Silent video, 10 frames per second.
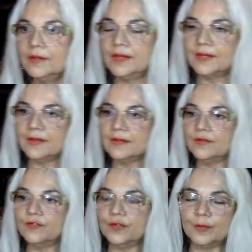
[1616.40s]
I kind
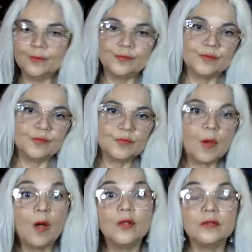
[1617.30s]
of, um,
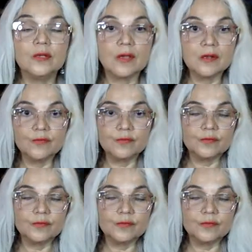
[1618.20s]
you kind of